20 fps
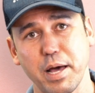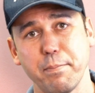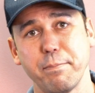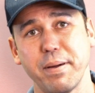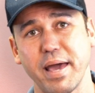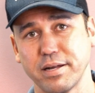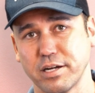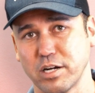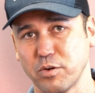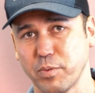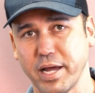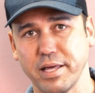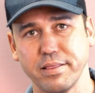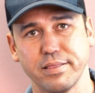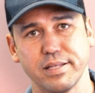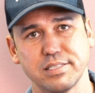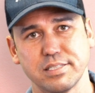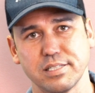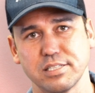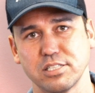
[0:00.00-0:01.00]
Abandon rate.
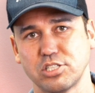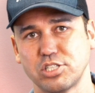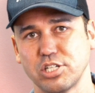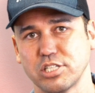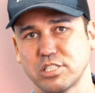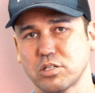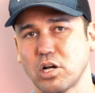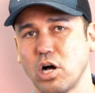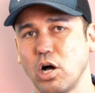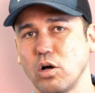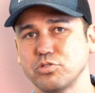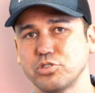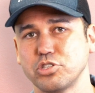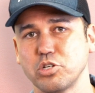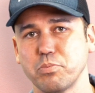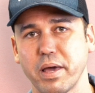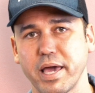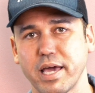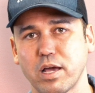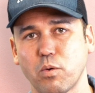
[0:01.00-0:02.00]
This is just calls you
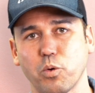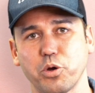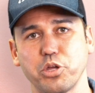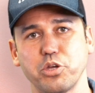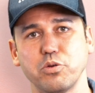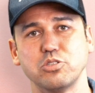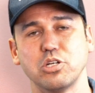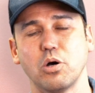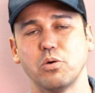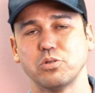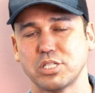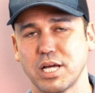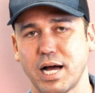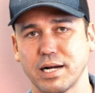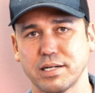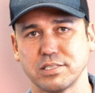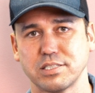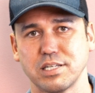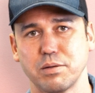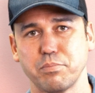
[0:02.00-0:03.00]
make where you don't talk
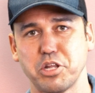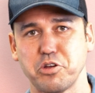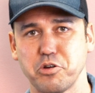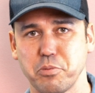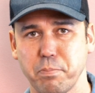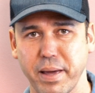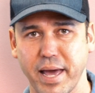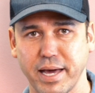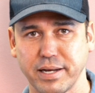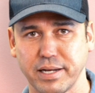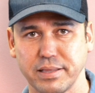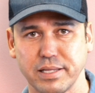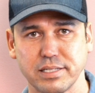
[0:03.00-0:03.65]
to somebody you abandon.